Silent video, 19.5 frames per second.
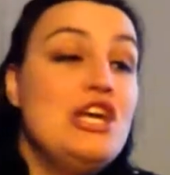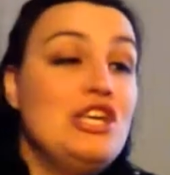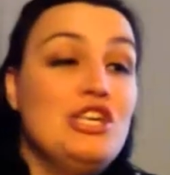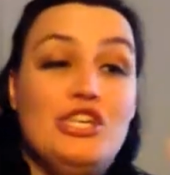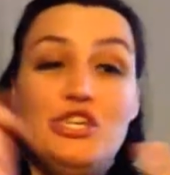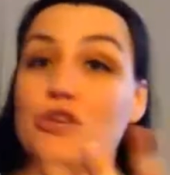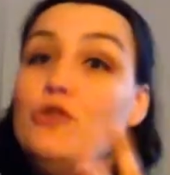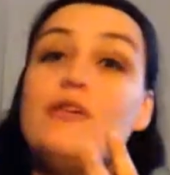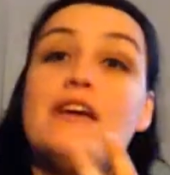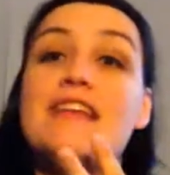
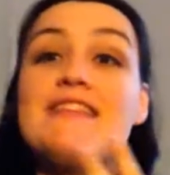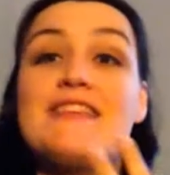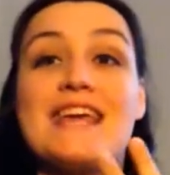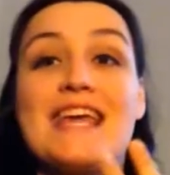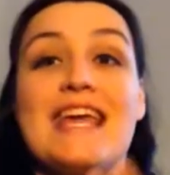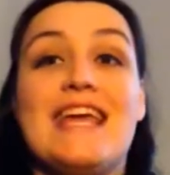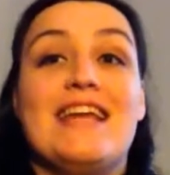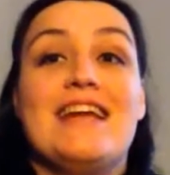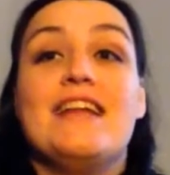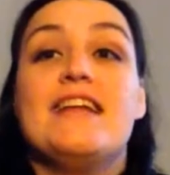You get the
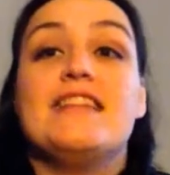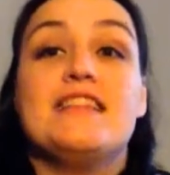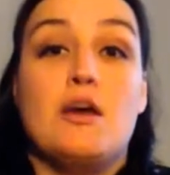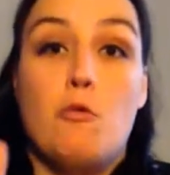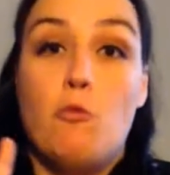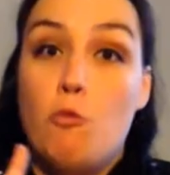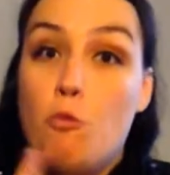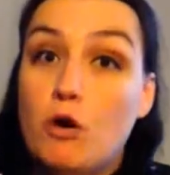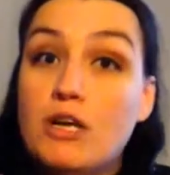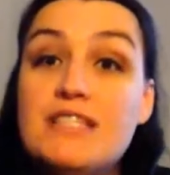candidate
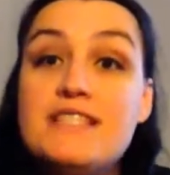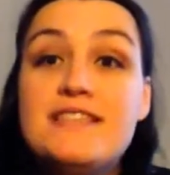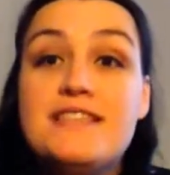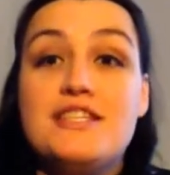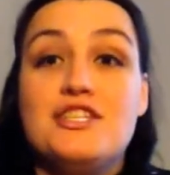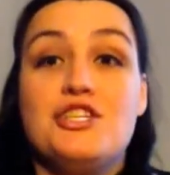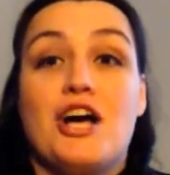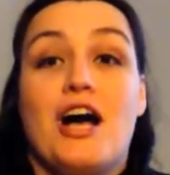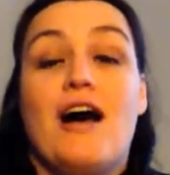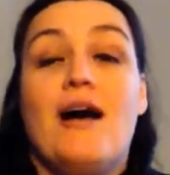that wants the
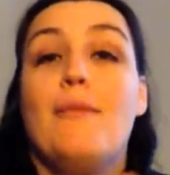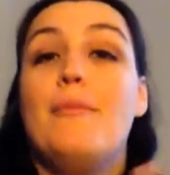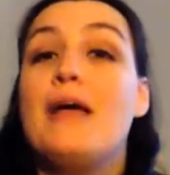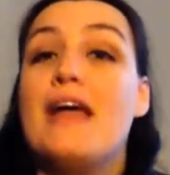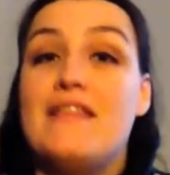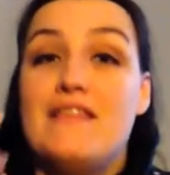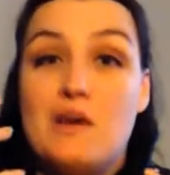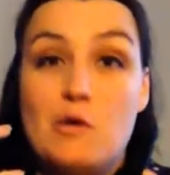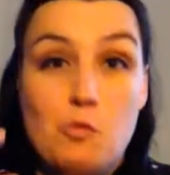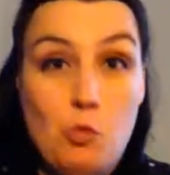job
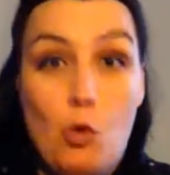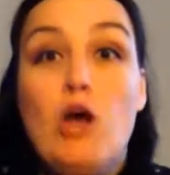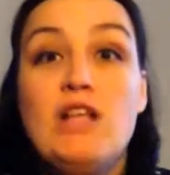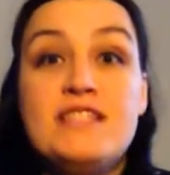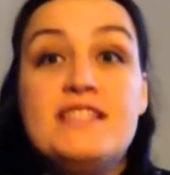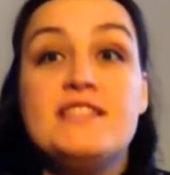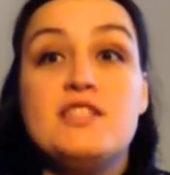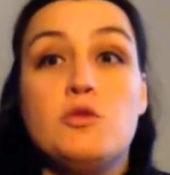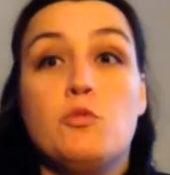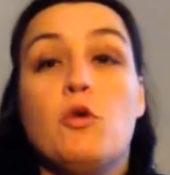and that
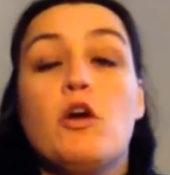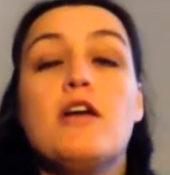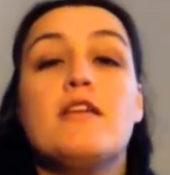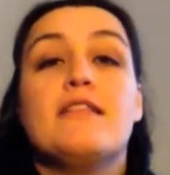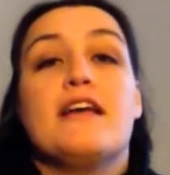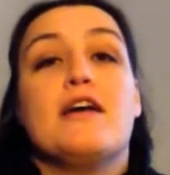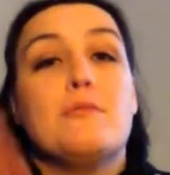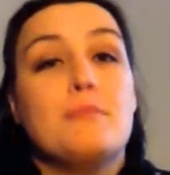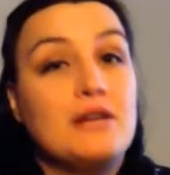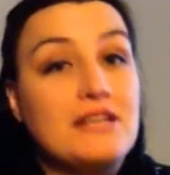wants to work
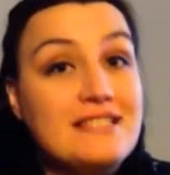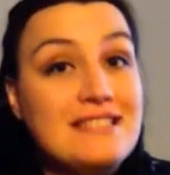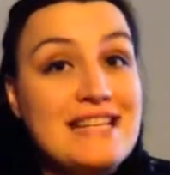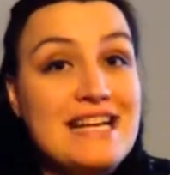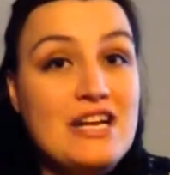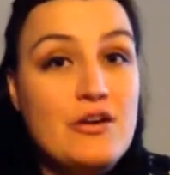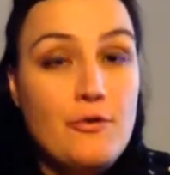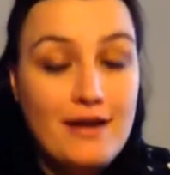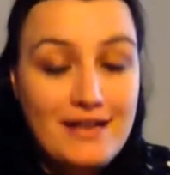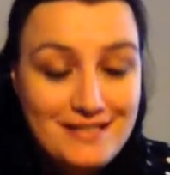there because they
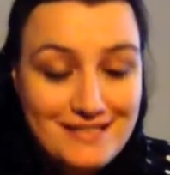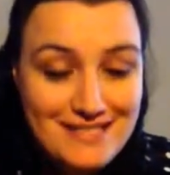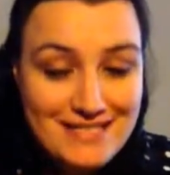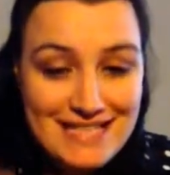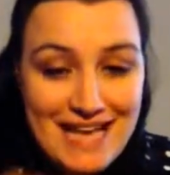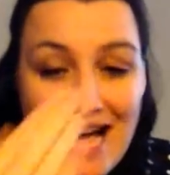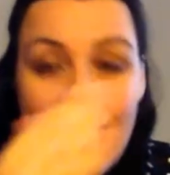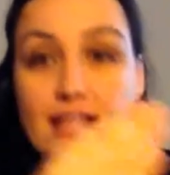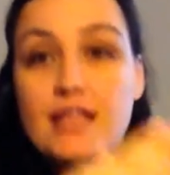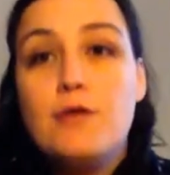know
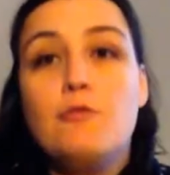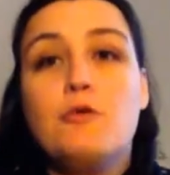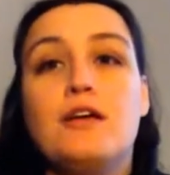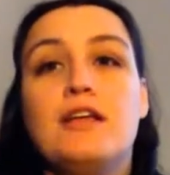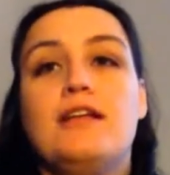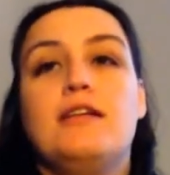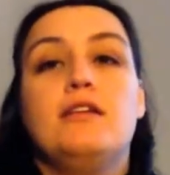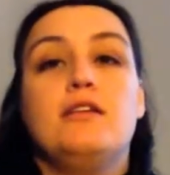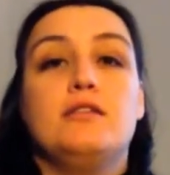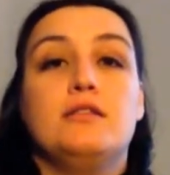exactly
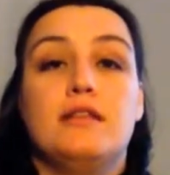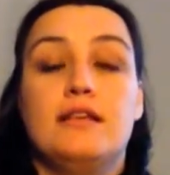what